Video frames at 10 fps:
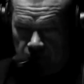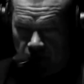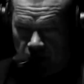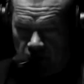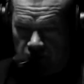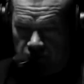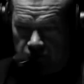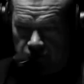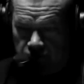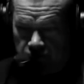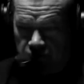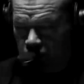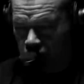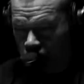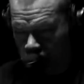And,
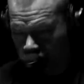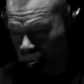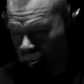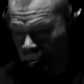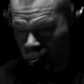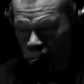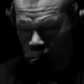you know, there they were able to